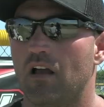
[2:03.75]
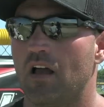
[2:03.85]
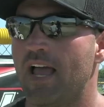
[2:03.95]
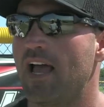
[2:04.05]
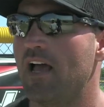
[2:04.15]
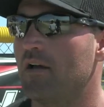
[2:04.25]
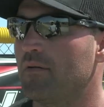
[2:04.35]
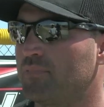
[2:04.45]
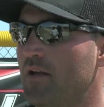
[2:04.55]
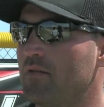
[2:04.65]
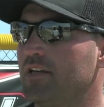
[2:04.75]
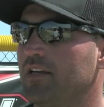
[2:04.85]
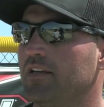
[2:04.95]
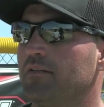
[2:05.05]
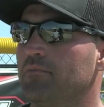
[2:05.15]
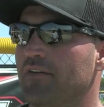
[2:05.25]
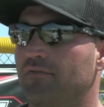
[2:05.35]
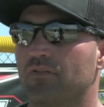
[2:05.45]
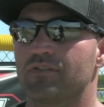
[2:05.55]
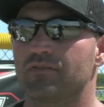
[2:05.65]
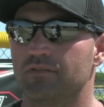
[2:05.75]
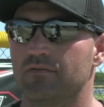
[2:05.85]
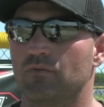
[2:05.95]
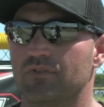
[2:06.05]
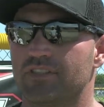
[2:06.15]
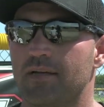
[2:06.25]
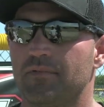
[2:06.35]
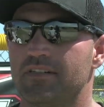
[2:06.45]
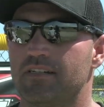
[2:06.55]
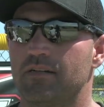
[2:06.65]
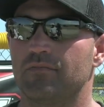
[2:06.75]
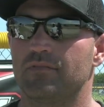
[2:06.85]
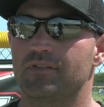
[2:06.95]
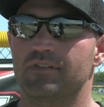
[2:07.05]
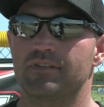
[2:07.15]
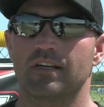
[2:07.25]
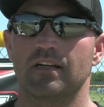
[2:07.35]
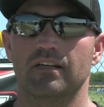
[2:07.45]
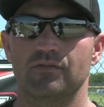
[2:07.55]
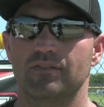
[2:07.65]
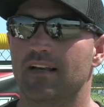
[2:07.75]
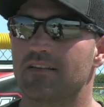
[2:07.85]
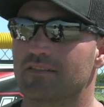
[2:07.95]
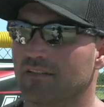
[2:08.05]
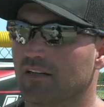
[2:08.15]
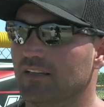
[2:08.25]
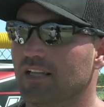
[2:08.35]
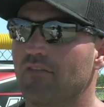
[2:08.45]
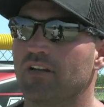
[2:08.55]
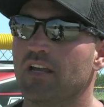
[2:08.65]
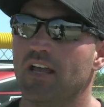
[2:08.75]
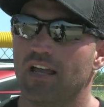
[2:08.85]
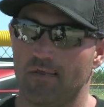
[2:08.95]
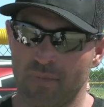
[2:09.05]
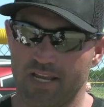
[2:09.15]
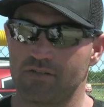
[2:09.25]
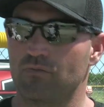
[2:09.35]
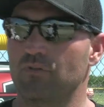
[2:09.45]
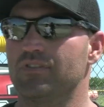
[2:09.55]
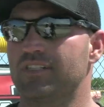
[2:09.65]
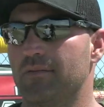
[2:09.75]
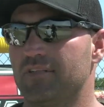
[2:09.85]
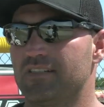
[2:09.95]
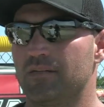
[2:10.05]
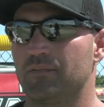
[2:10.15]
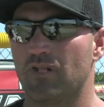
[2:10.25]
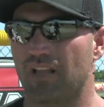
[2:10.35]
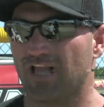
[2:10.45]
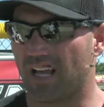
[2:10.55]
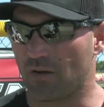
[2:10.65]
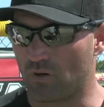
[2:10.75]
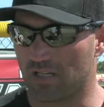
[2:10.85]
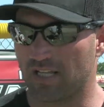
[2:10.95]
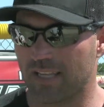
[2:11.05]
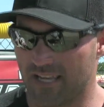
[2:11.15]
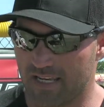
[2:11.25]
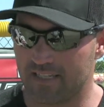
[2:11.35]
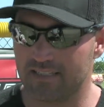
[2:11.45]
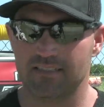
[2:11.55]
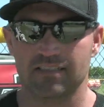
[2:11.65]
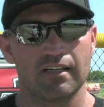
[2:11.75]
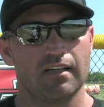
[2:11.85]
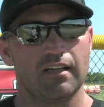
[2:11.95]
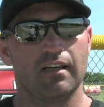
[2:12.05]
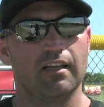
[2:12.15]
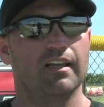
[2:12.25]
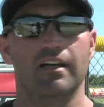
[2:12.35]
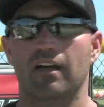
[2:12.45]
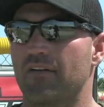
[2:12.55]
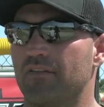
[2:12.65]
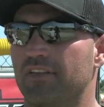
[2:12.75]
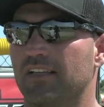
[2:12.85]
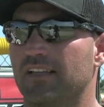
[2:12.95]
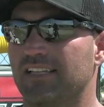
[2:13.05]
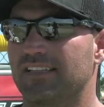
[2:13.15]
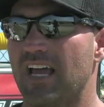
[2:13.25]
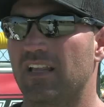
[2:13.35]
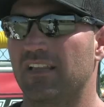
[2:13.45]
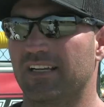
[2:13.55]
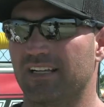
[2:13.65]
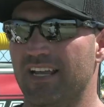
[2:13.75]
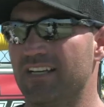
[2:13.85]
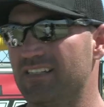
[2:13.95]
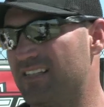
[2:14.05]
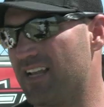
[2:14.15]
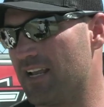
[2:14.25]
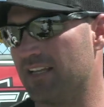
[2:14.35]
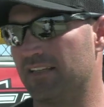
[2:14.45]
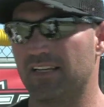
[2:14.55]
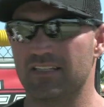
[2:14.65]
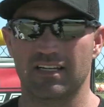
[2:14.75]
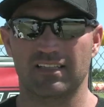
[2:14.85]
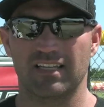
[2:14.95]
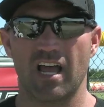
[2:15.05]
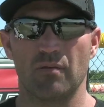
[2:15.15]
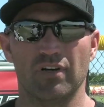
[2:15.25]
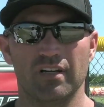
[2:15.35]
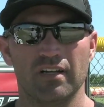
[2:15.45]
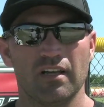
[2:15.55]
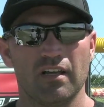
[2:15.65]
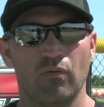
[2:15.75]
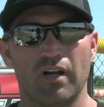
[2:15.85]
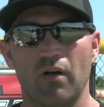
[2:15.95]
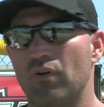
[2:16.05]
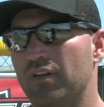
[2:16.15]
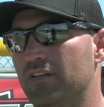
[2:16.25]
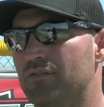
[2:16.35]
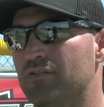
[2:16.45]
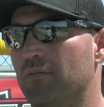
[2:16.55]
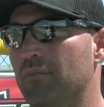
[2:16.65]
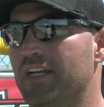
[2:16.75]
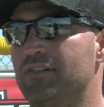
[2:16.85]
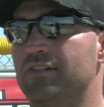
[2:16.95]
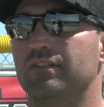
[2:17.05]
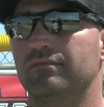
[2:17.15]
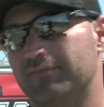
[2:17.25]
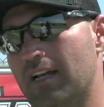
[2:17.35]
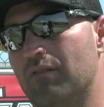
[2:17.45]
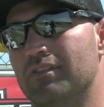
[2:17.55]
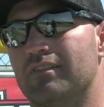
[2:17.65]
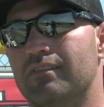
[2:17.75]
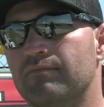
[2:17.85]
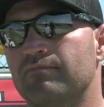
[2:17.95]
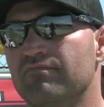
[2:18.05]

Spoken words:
Probably my first world championship, which was 2011 major world championship. You know, I won a lot of the A's and everything like that, like in ASA and things like that. But when I won the U-Trip major, that was